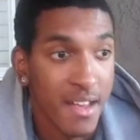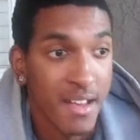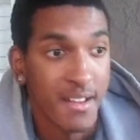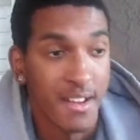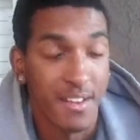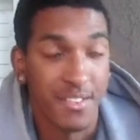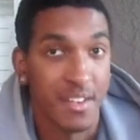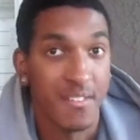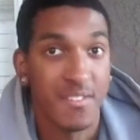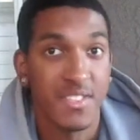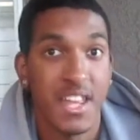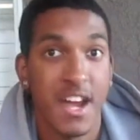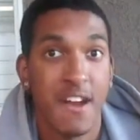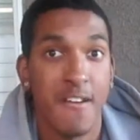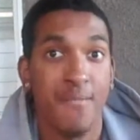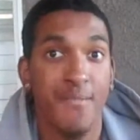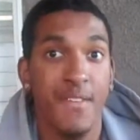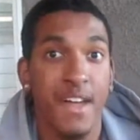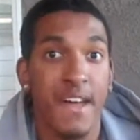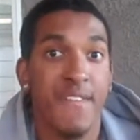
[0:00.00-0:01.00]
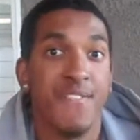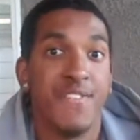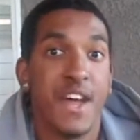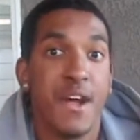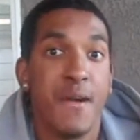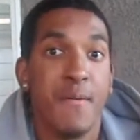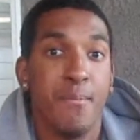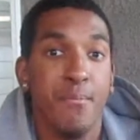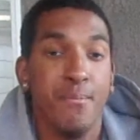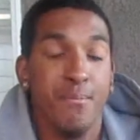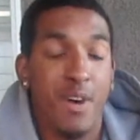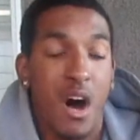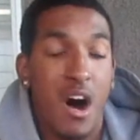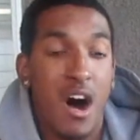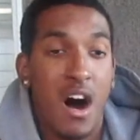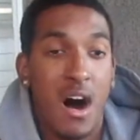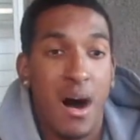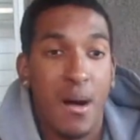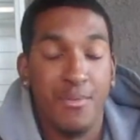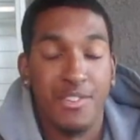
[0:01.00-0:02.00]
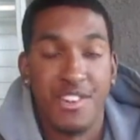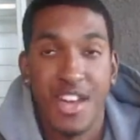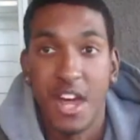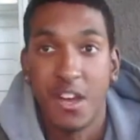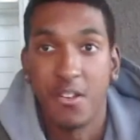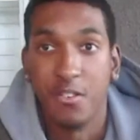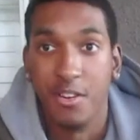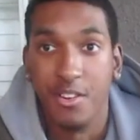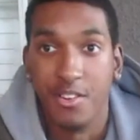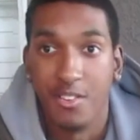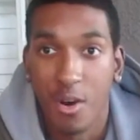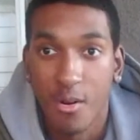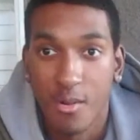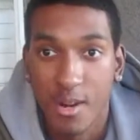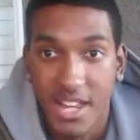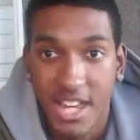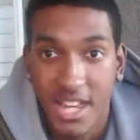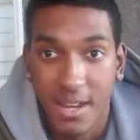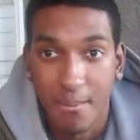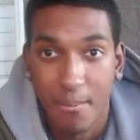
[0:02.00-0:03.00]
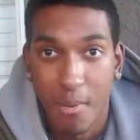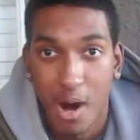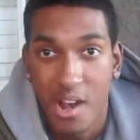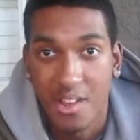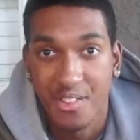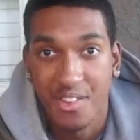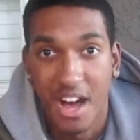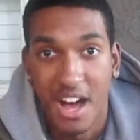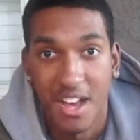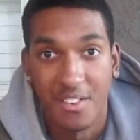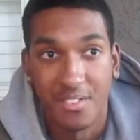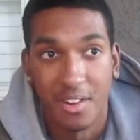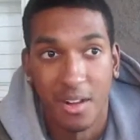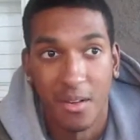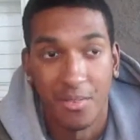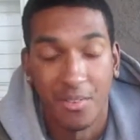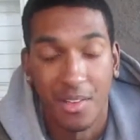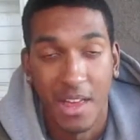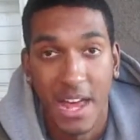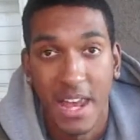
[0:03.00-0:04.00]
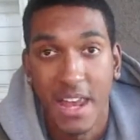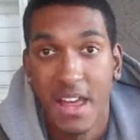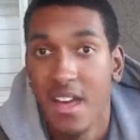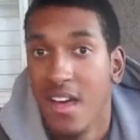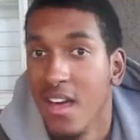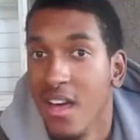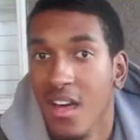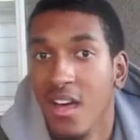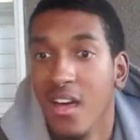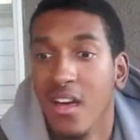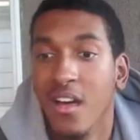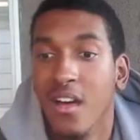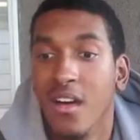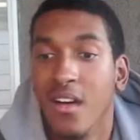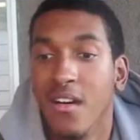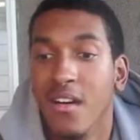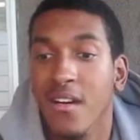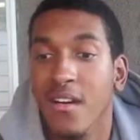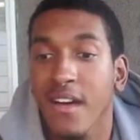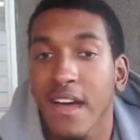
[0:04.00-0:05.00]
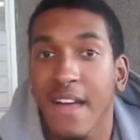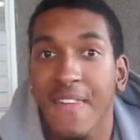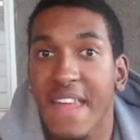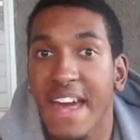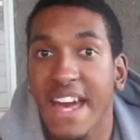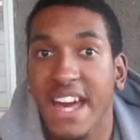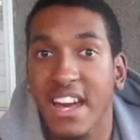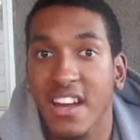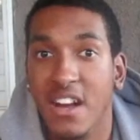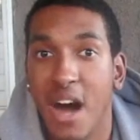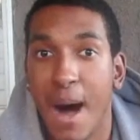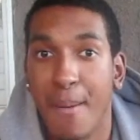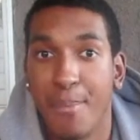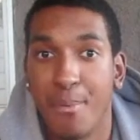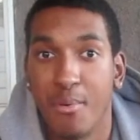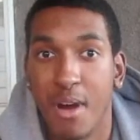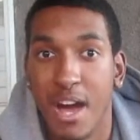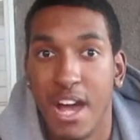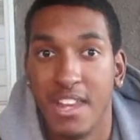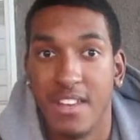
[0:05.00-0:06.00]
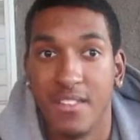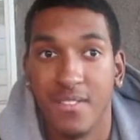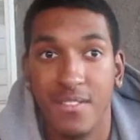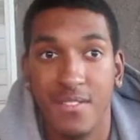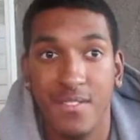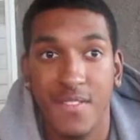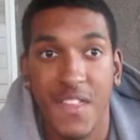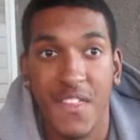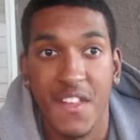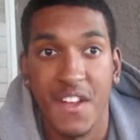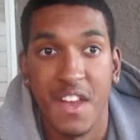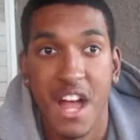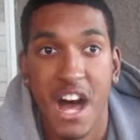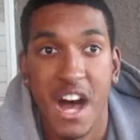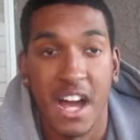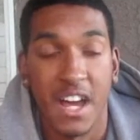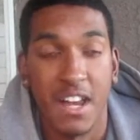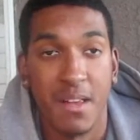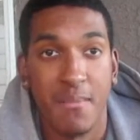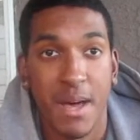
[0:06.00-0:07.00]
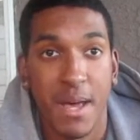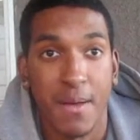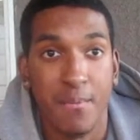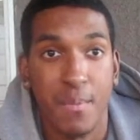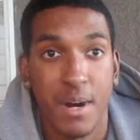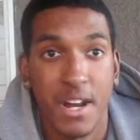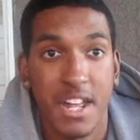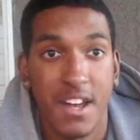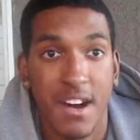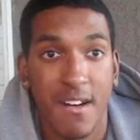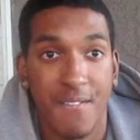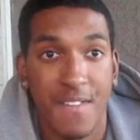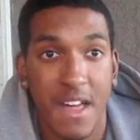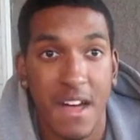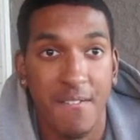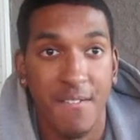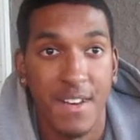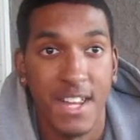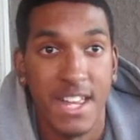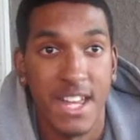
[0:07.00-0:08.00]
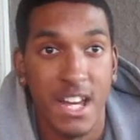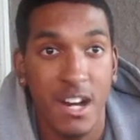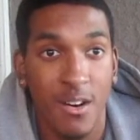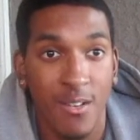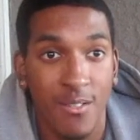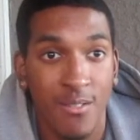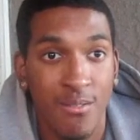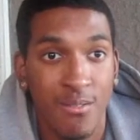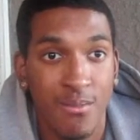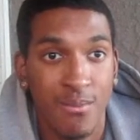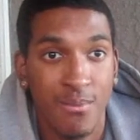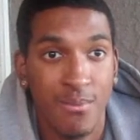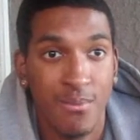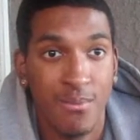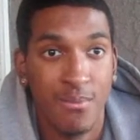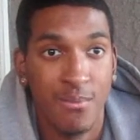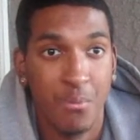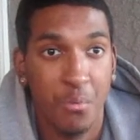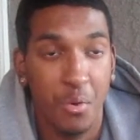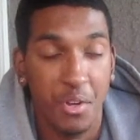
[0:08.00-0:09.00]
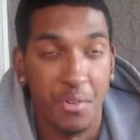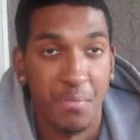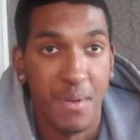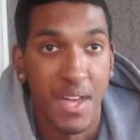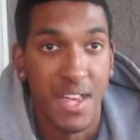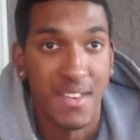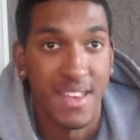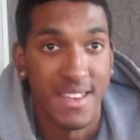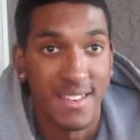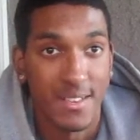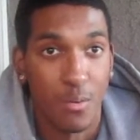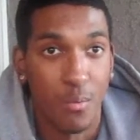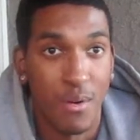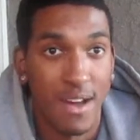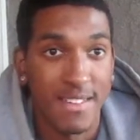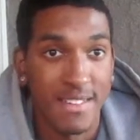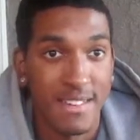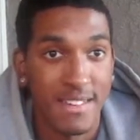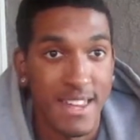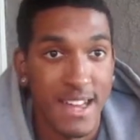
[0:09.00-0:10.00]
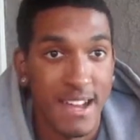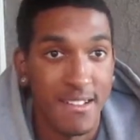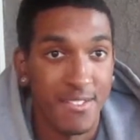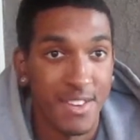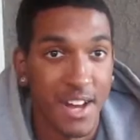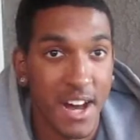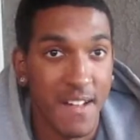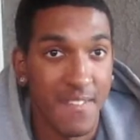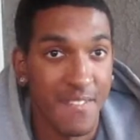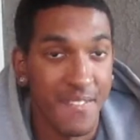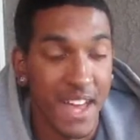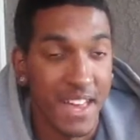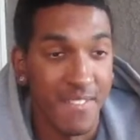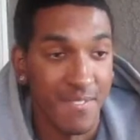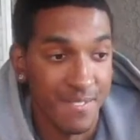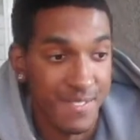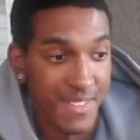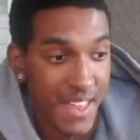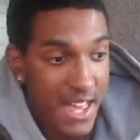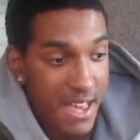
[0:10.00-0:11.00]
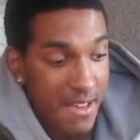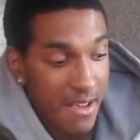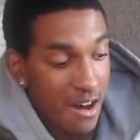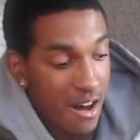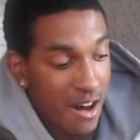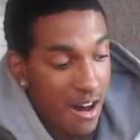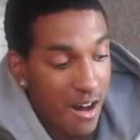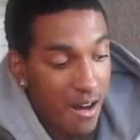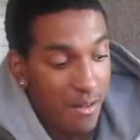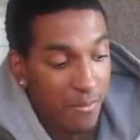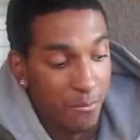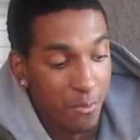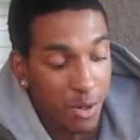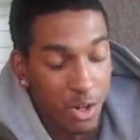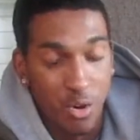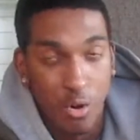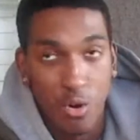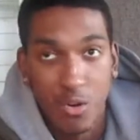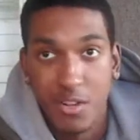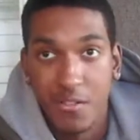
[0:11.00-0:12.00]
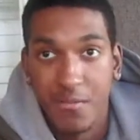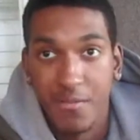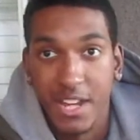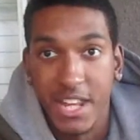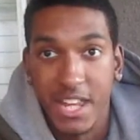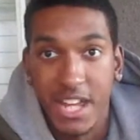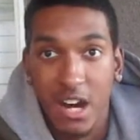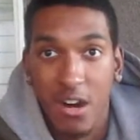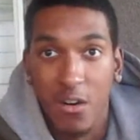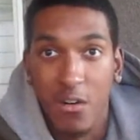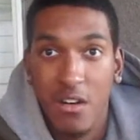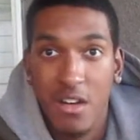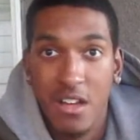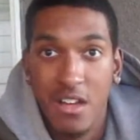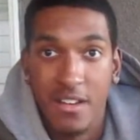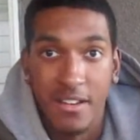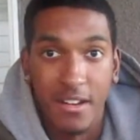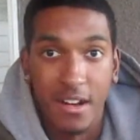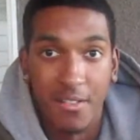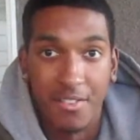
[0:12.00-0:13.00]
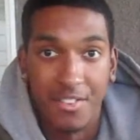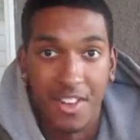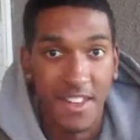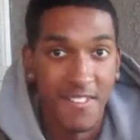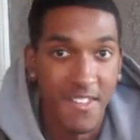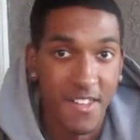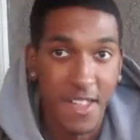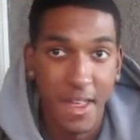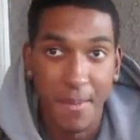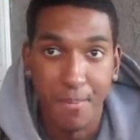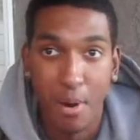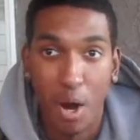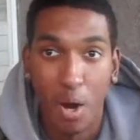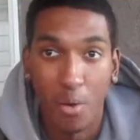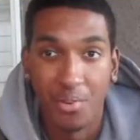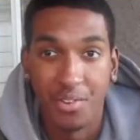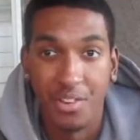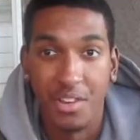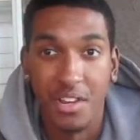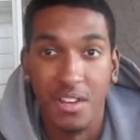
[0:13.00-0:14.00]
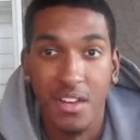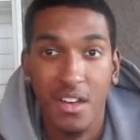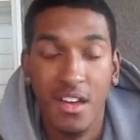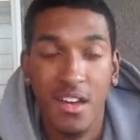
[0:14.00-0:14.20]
Because if their if their um, channel is already getting monetized, you know what I'm saying, and they get copyrighted, then they're not gonna make money off that video, which means that's a waste of damn time. They they um record the video, you know what I'm saying, then they post it,